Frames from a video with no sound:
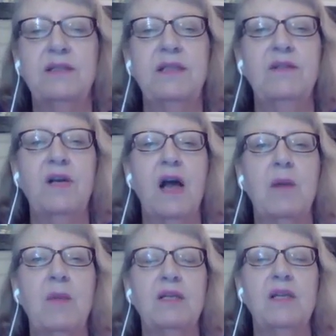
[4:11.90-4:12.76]
leave a
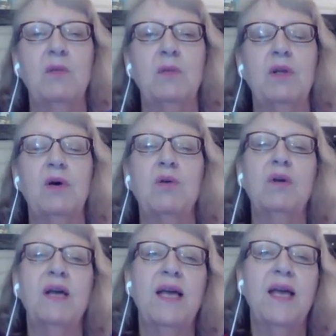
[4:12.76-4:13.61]
comment down
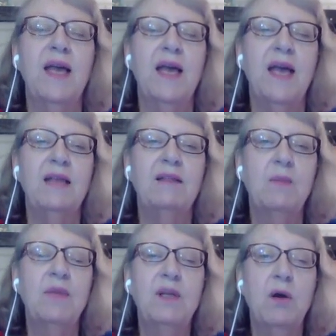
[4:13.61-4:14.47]
below and
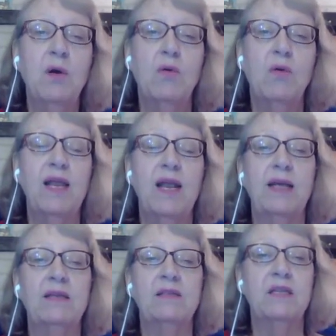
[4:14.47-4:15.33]
let me know, and
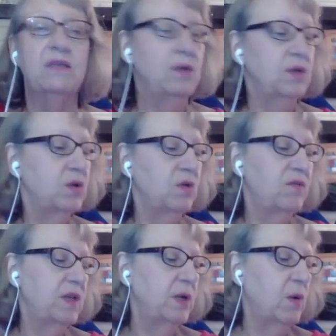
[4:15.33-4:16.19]
I can send you a short
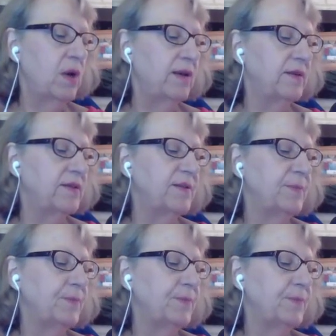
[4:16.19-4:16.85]
video on it.